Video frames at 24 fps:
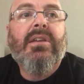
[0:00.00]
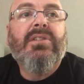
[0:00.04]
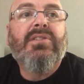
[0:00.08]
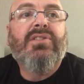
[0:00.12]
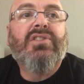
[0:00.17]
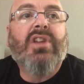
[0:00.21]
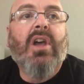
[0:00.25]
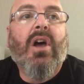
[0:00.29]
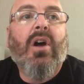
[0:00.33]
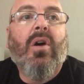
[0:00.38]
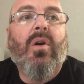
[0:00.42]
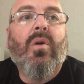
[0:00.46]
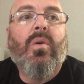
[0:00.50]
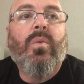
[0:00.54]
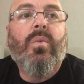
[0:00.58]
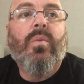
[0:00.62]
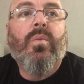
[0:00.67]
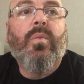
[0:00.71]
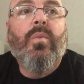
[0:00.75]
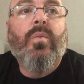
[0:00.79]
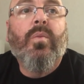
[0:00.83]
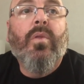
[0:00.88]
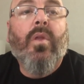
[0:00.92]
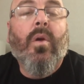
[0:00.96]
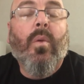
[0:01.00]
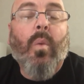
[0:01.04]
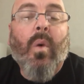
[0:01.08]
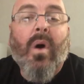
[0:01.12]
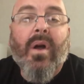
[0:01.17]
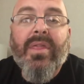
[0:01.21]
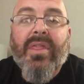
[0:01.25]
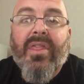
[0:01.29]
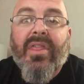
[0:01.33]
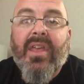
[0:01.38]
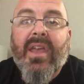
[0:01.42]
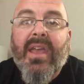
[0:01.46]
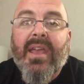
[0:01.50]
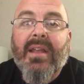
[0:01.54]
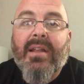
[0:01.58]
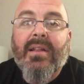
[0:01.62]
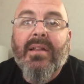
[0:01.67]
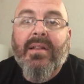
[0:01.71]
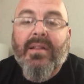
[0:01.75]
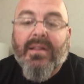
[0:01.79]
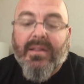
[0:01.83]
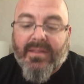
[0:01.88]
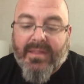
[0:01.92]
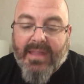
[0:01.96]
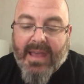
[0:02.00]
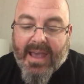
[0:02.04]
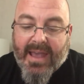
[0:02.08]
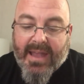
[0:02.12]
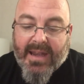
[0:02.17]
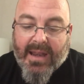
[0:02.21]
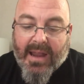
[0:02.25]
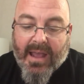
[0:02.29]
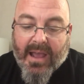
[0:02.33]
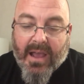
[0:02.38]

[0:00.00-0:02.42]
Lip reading: So the one thing that